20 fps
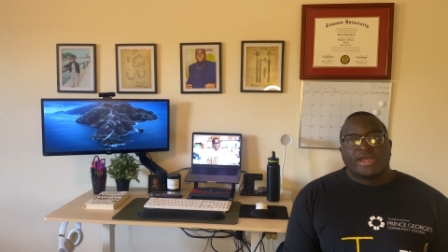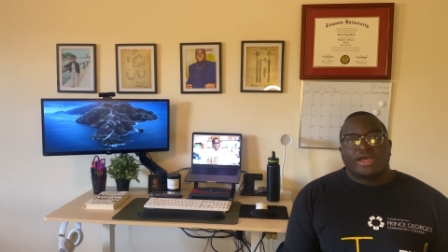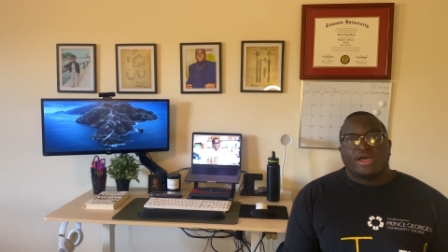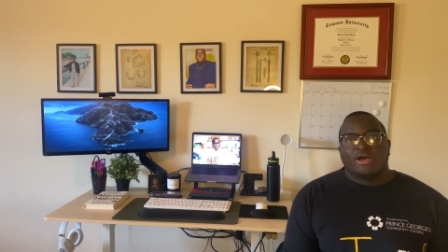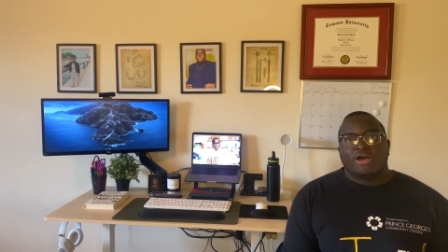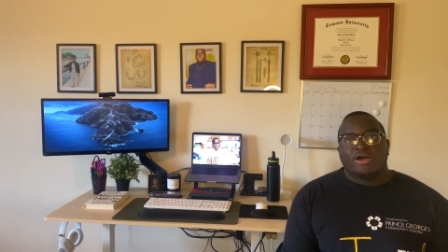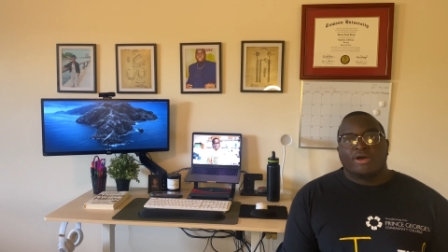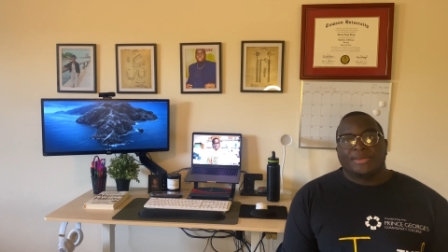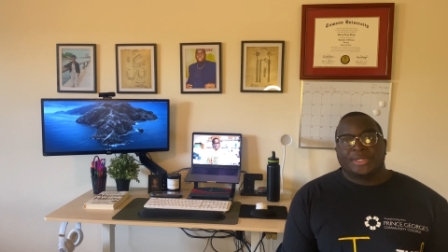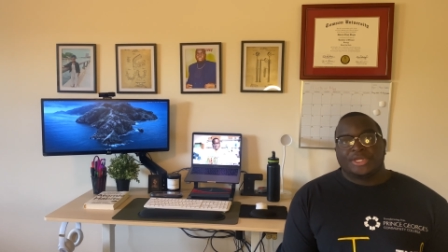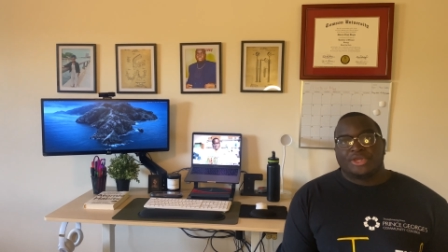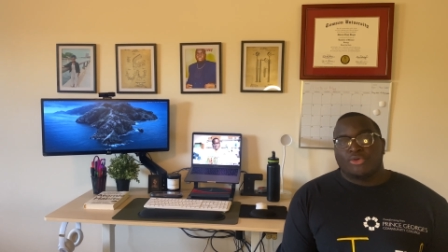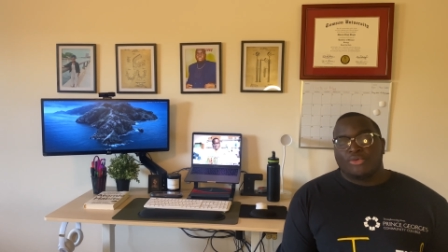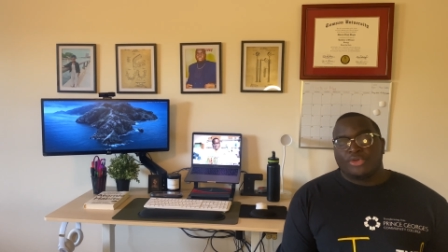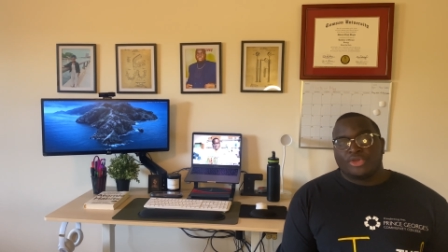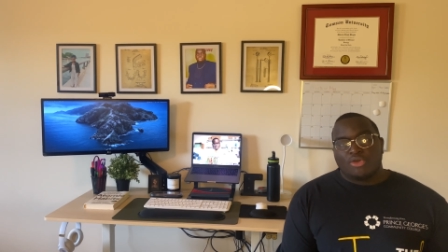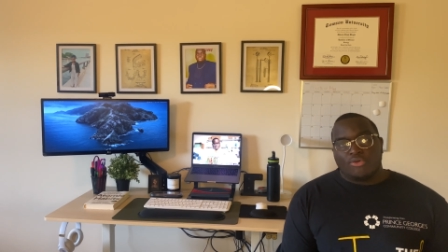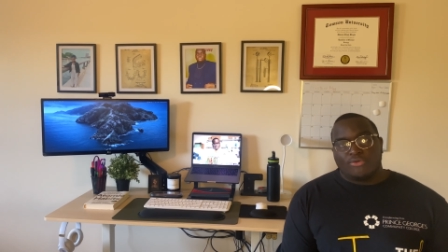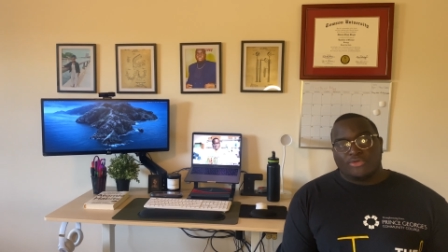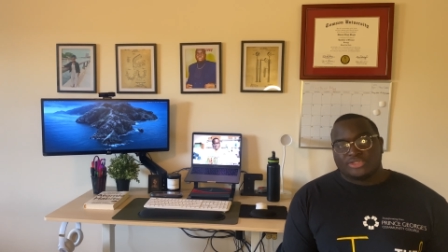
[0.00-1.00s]
um, and
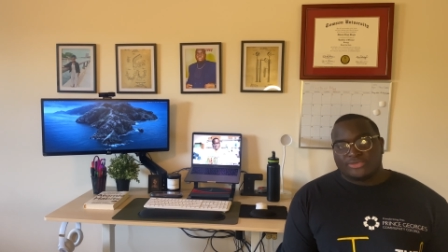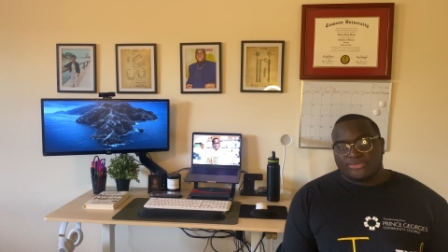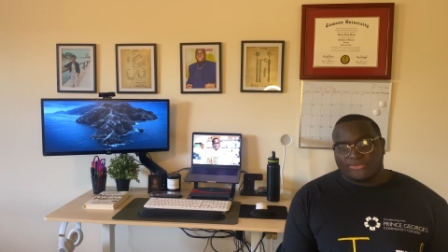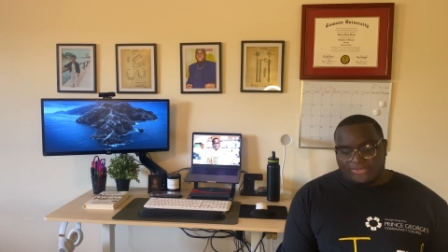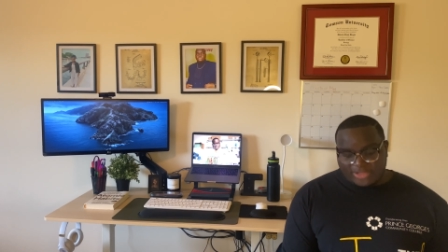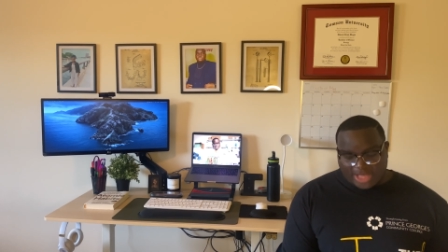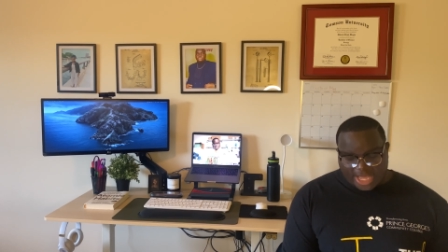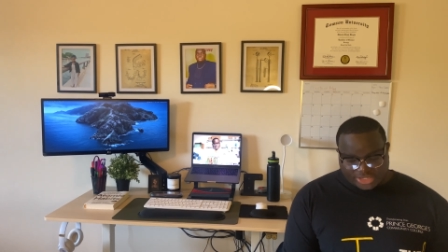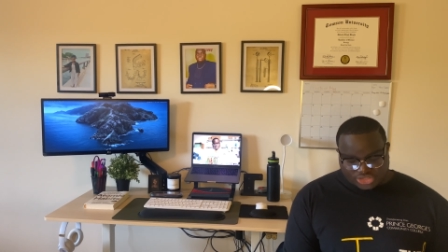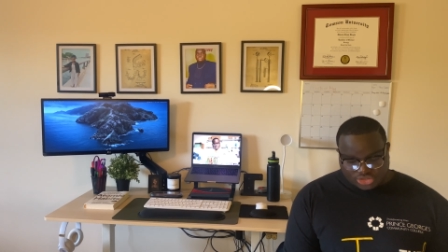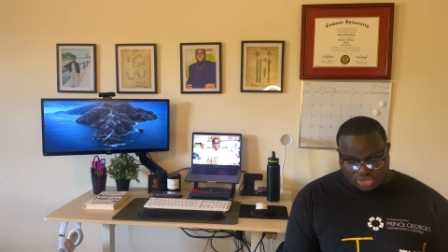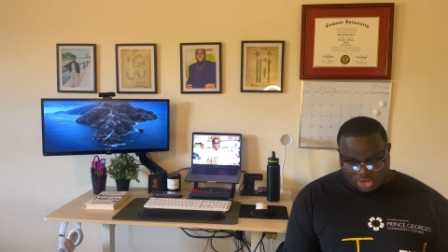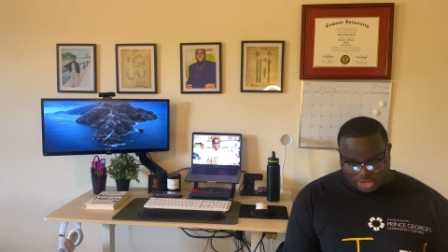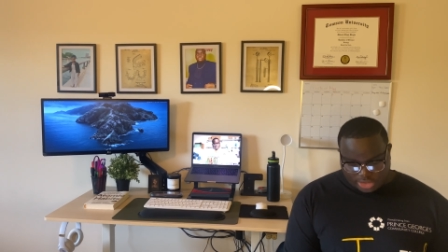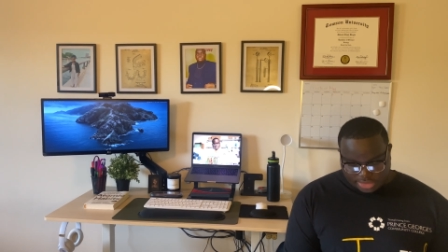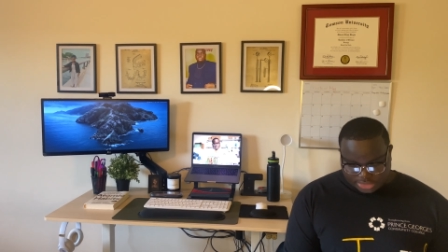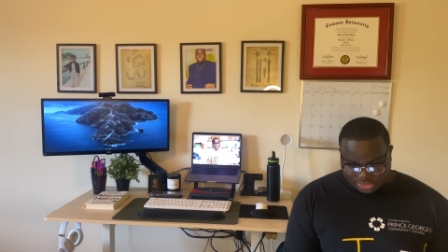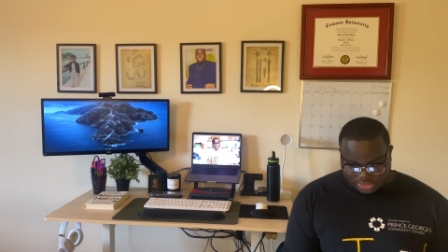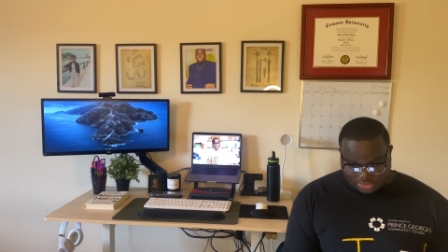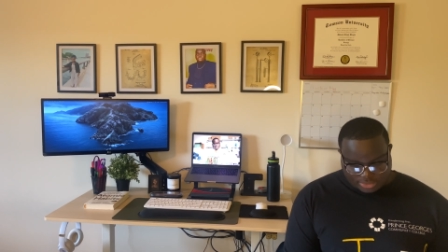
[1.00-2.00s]
going over some
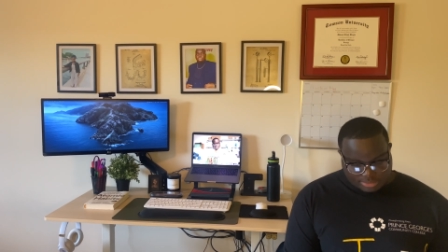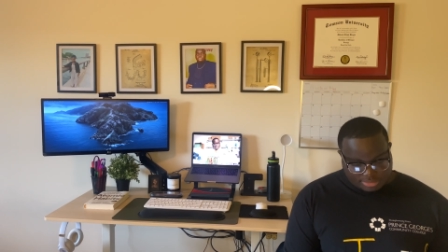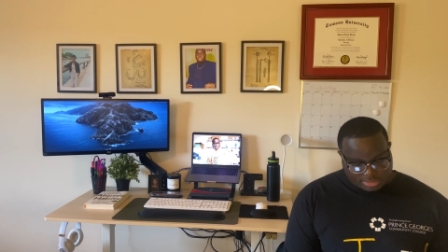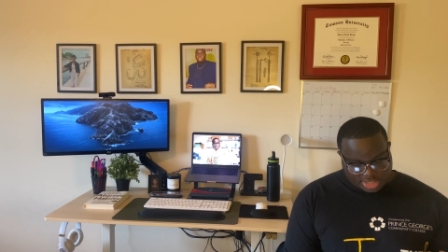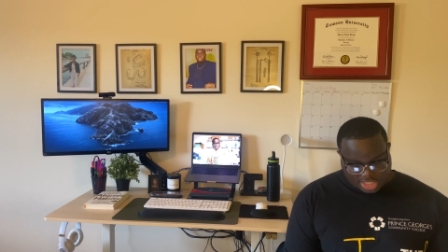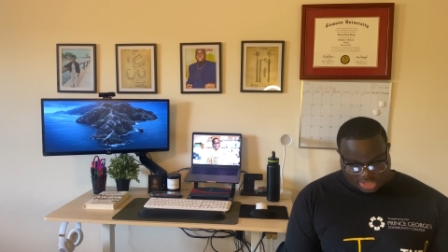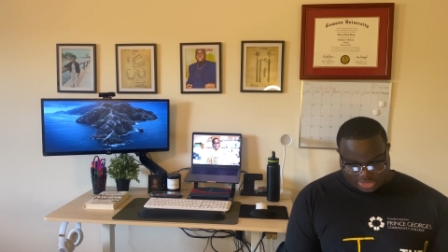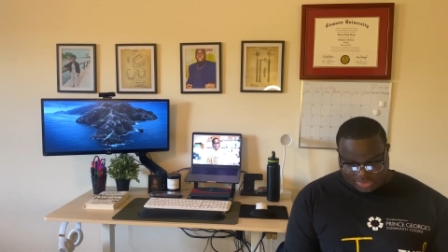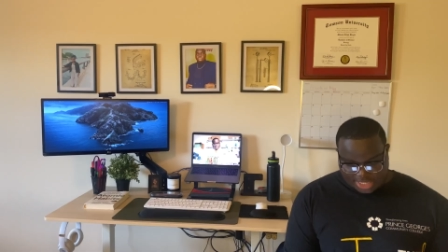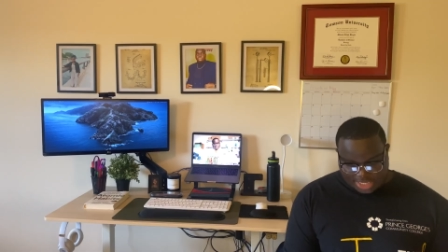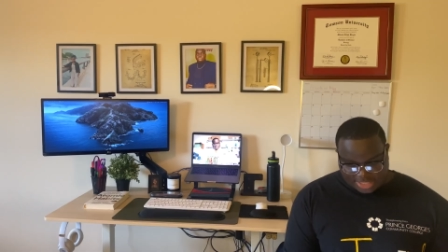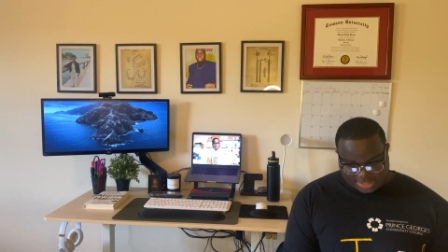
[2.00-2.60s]
flashcards. So that's what I